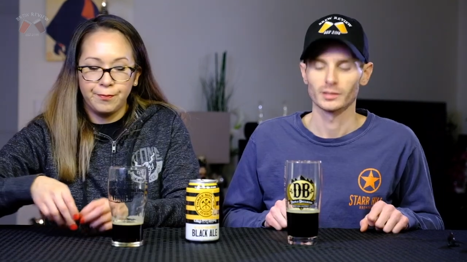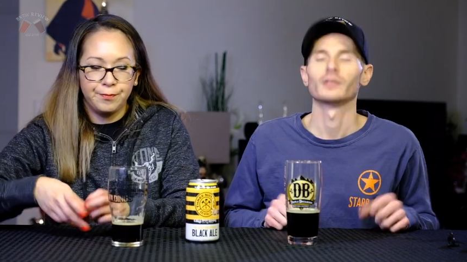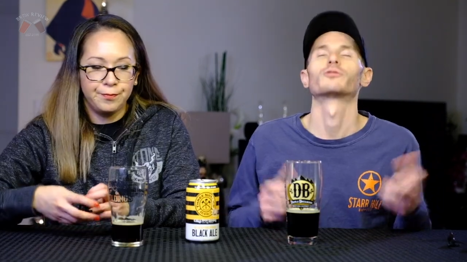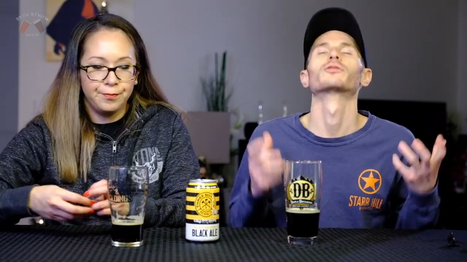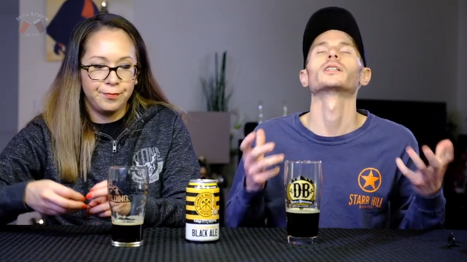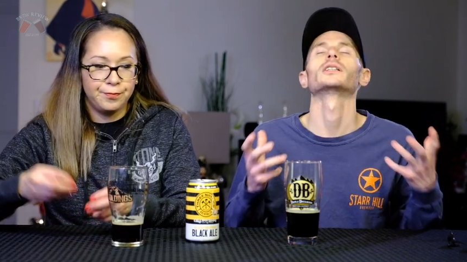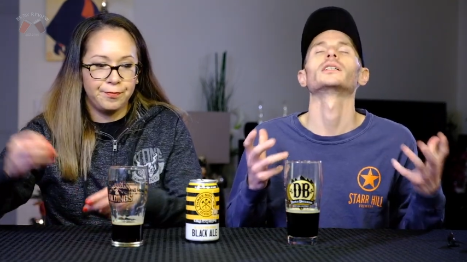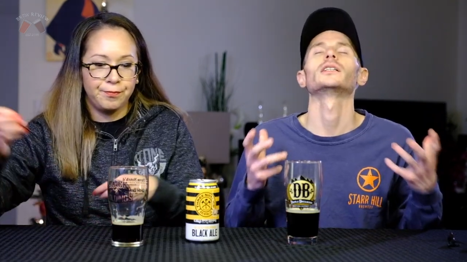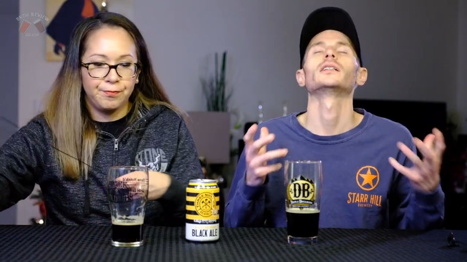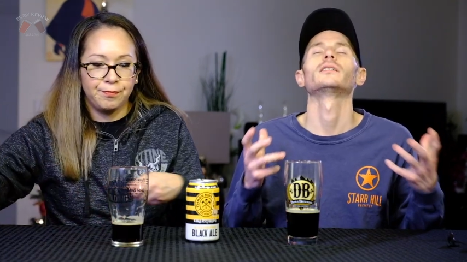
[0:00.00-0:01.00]
Speaker 1: I really
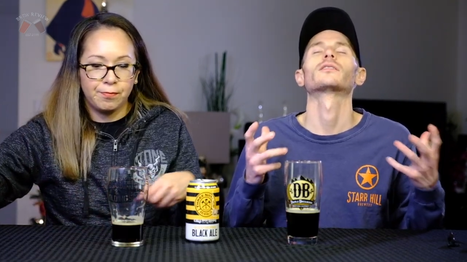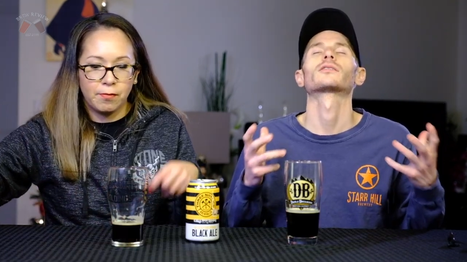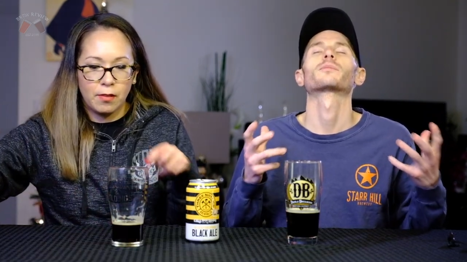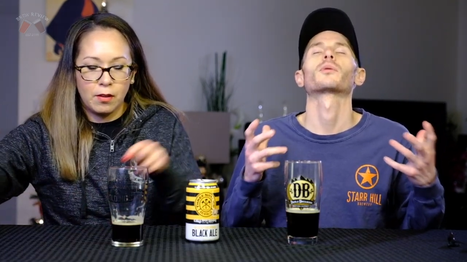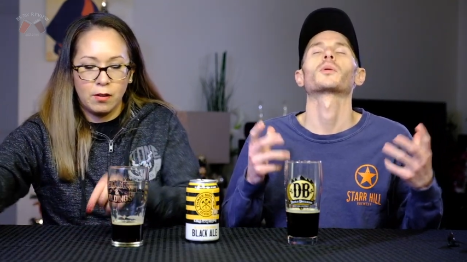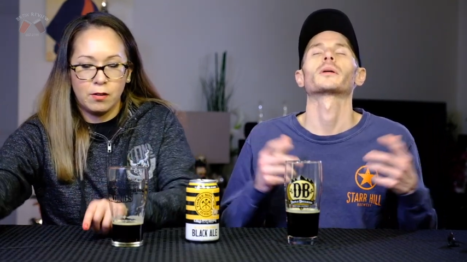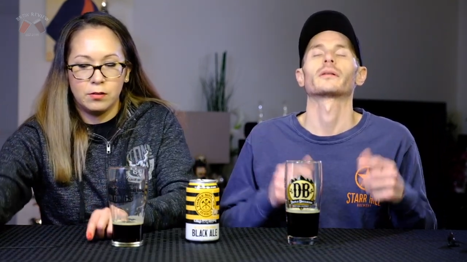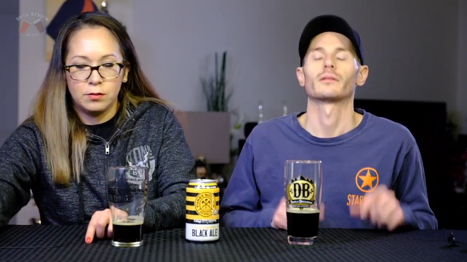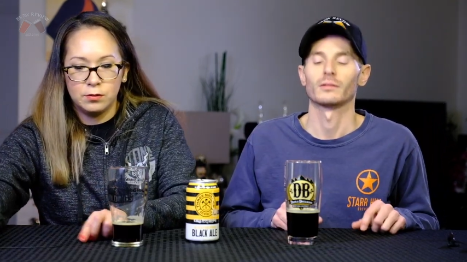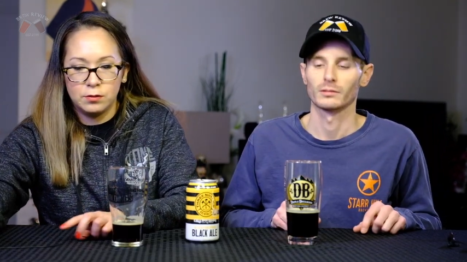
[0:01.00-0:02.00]
need the support
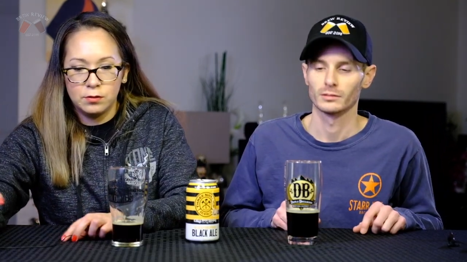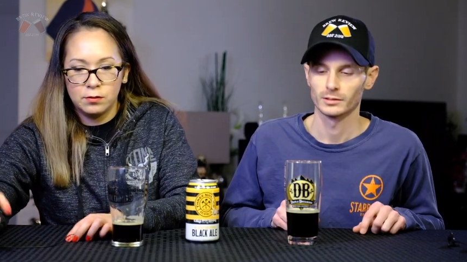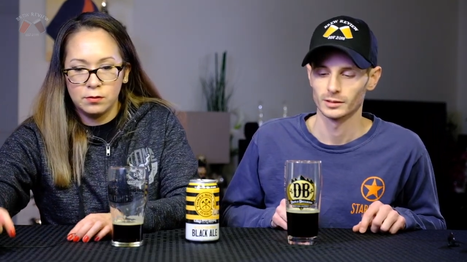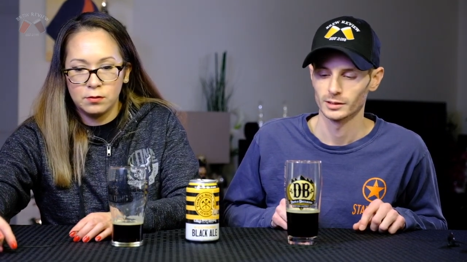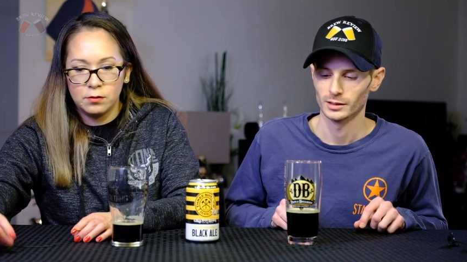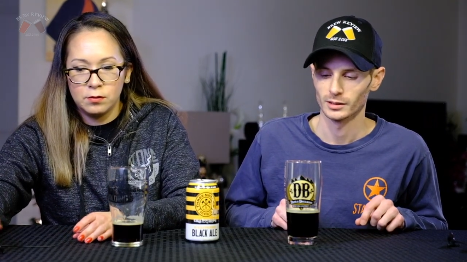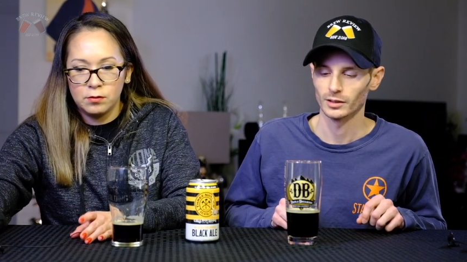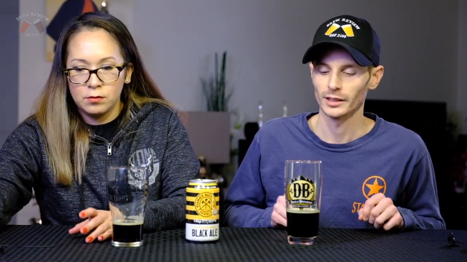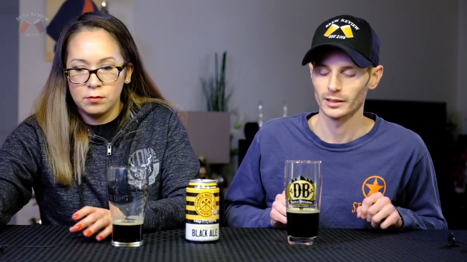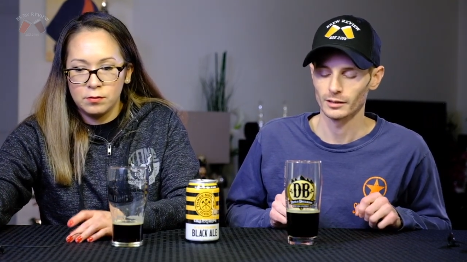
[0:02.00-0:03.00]

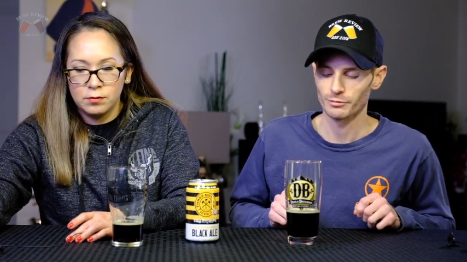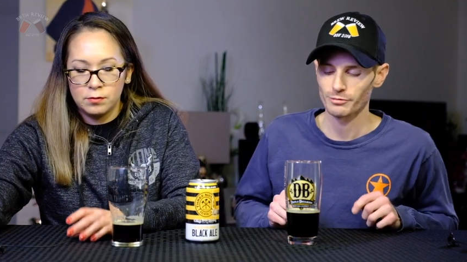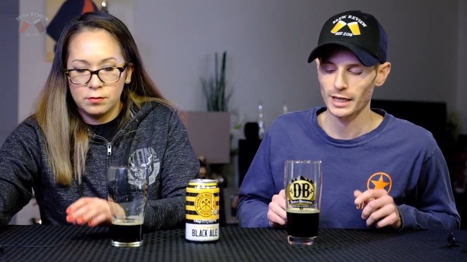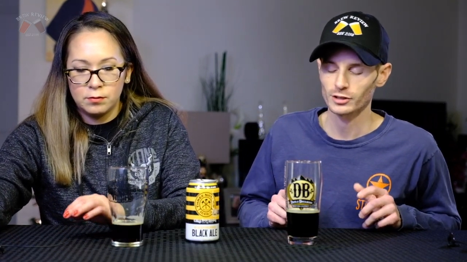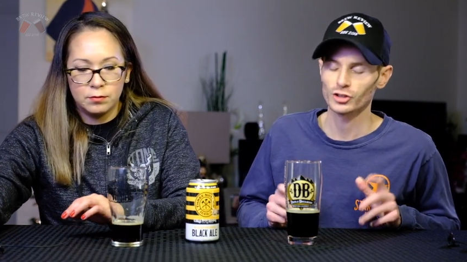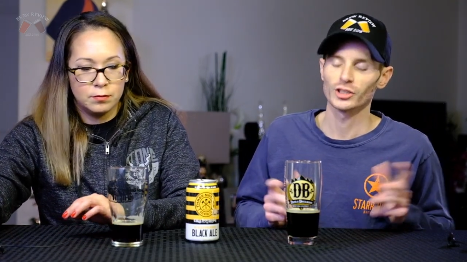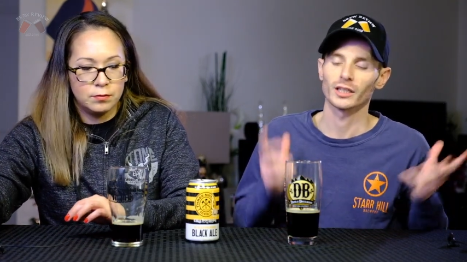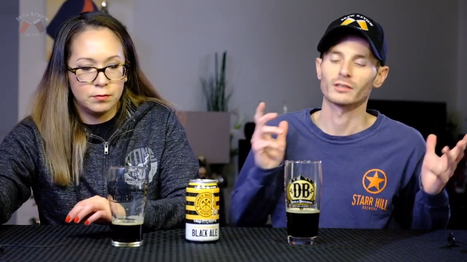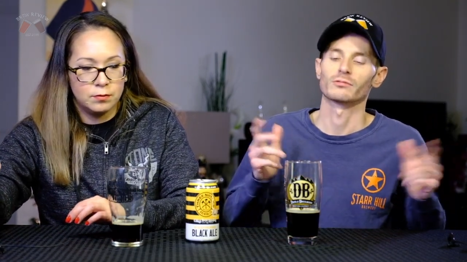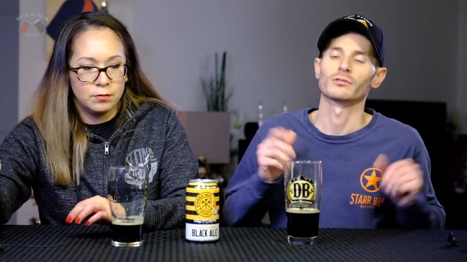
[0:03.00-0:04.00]
like a fat
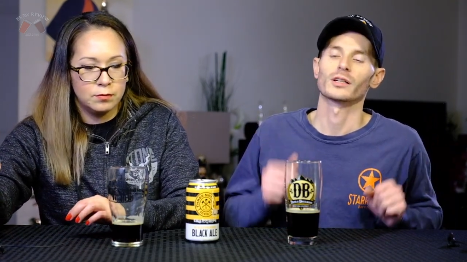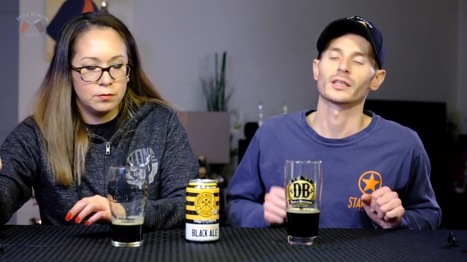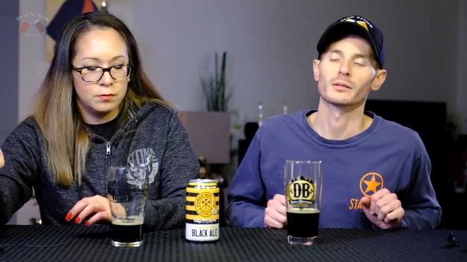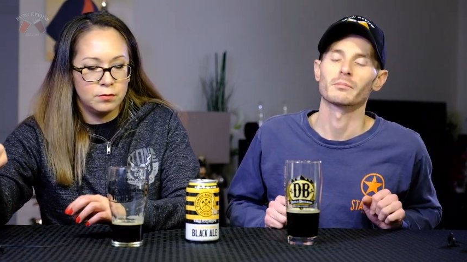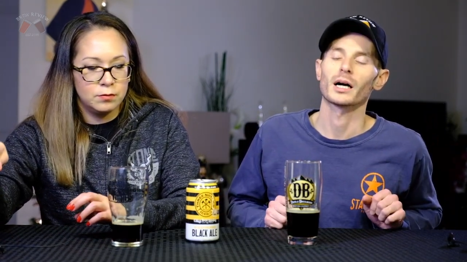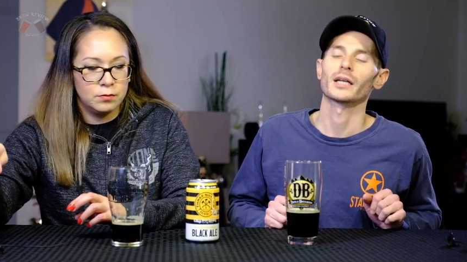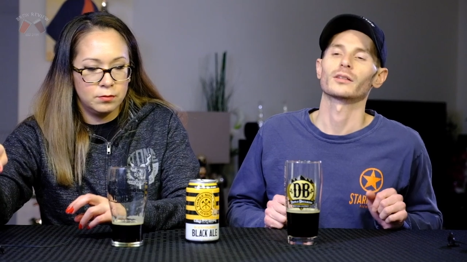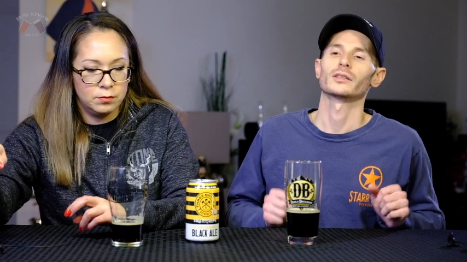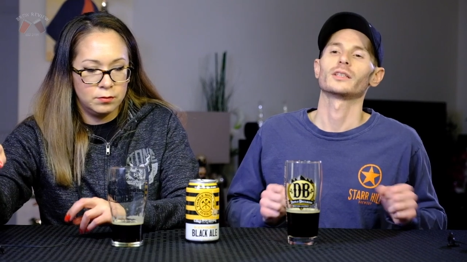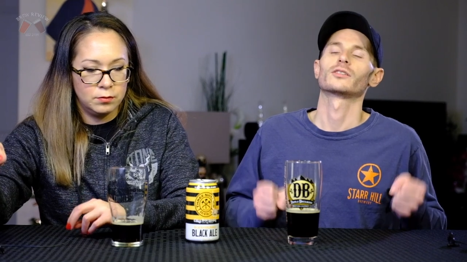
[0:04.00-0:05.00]
chick running a mile
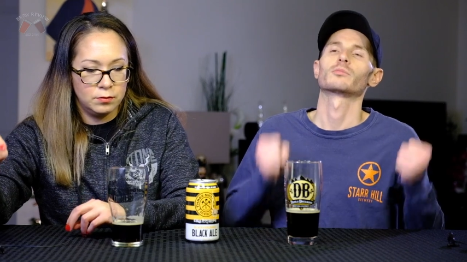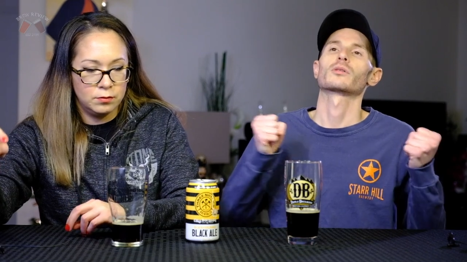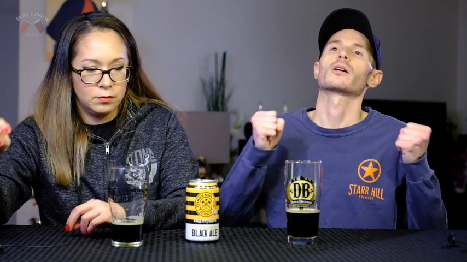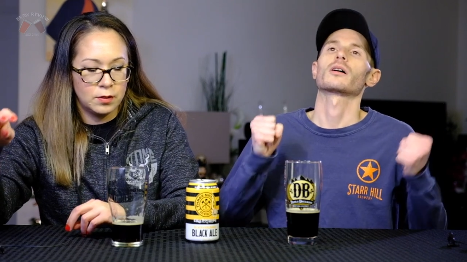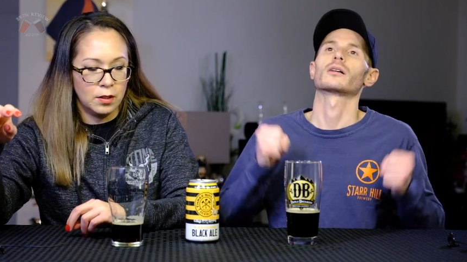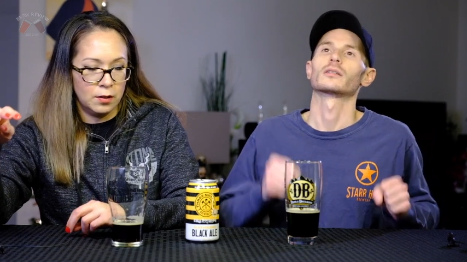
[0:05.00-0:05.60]
needs a bra.